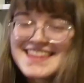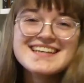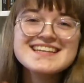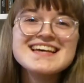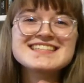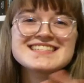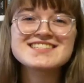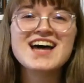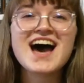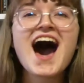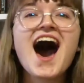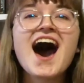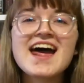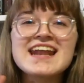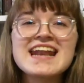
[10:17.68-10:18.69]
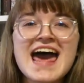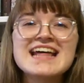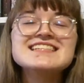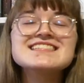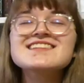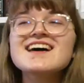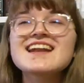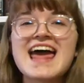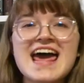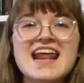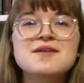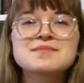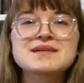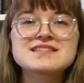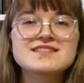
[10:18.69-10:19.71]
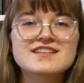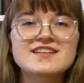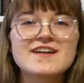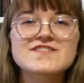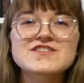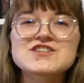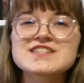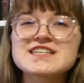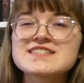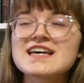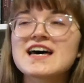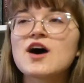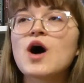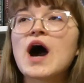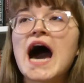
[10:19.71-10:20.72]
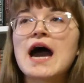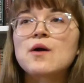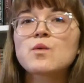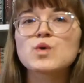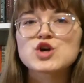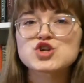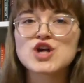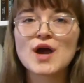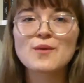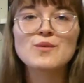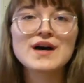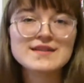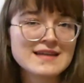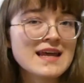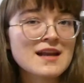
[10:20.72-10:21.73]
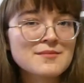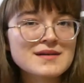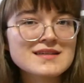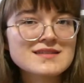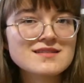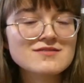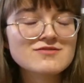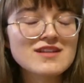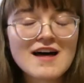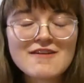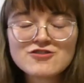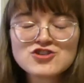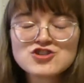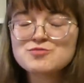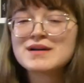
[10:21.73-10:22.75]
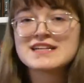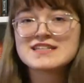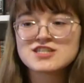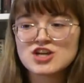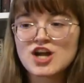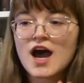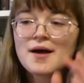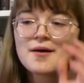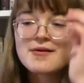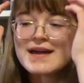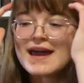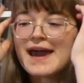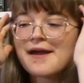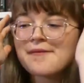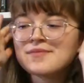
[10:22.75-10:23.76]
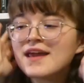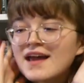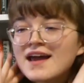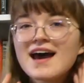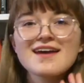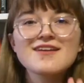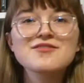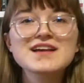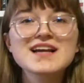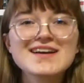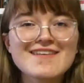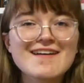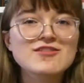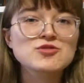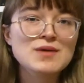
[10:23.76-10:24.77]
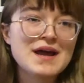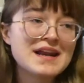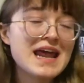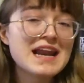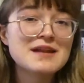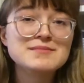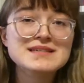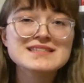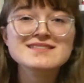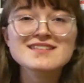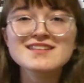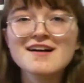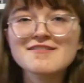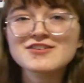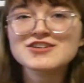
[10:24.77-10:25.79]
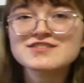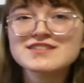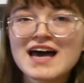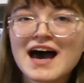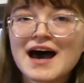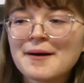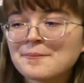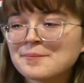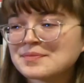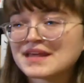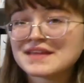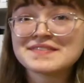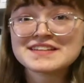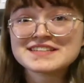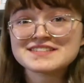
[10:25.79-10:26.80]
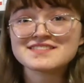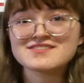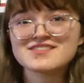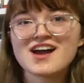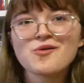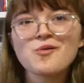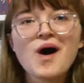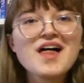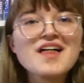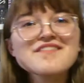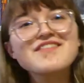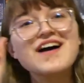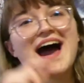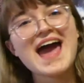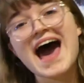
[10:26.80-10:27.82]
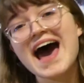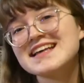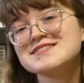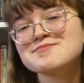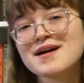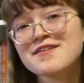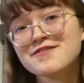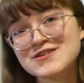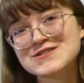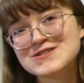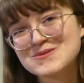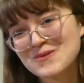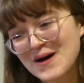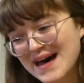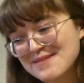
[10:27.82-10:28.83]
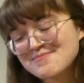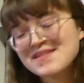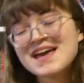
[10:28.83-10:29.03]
It's not an enemies to lovers. It's a, I wish I was enemies to lovers, but it's not, okay? I don't think I've ever read an enemies to lovers, and this does not qualify as my first one.